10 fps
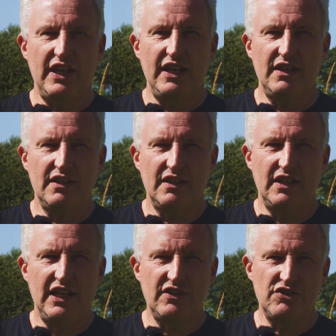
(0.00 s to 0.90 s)
in
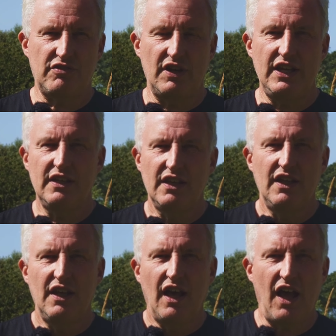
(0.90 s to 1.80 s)
industry
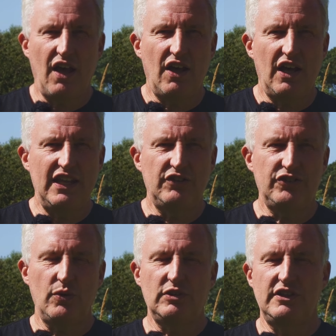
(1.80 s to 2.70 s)
in a
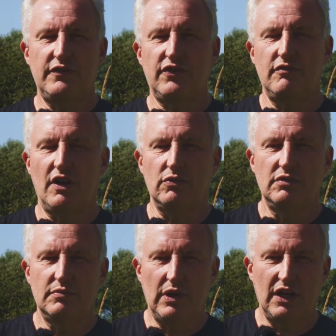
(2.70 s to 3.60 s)
totally different role.
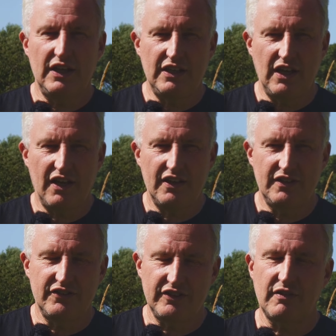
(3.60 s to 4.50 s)
My
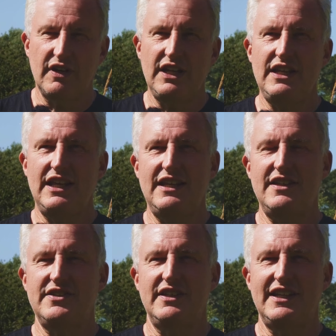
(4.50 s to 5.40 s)
degree
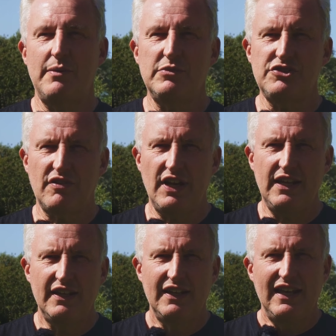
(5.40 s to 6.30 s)
is in
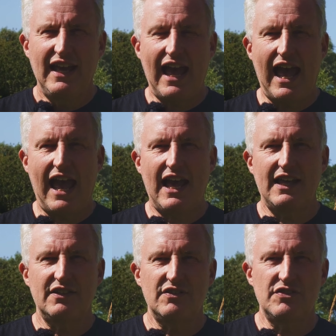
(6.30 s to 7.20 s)
chemistry,
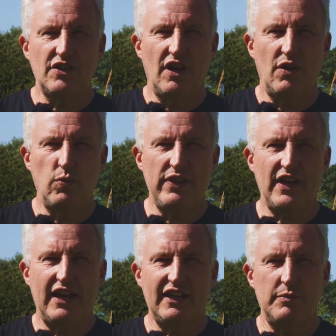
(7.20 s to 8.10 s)
and with
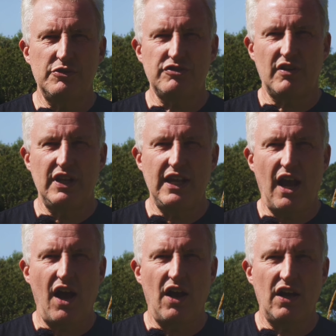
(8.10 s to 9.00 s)
that chemistry,
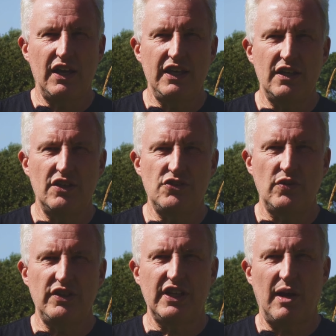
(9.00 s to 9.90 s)
I
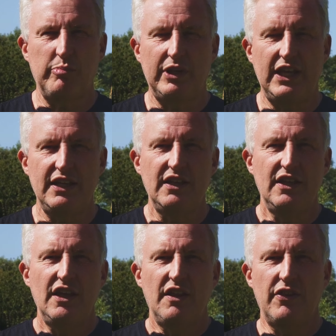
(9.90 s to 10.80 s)
joined a company
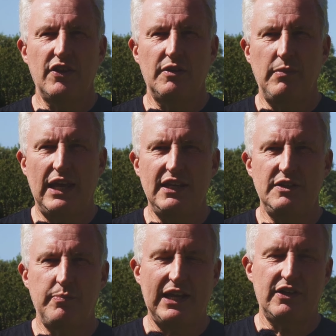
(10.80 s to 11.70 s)
that
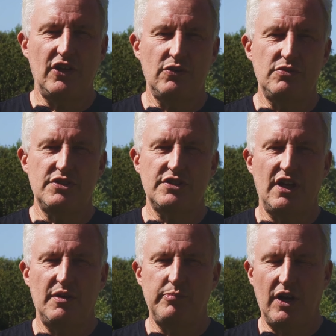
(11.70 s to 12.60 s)
made banknotes,
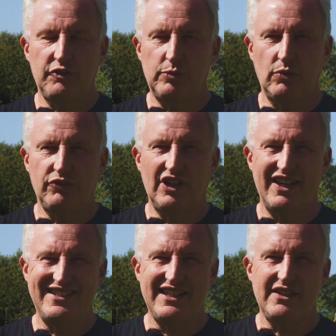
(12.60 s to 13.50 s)
passports, and
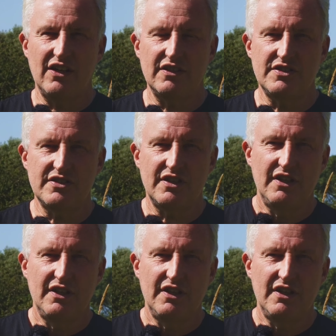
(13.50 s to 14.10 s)
ID cards.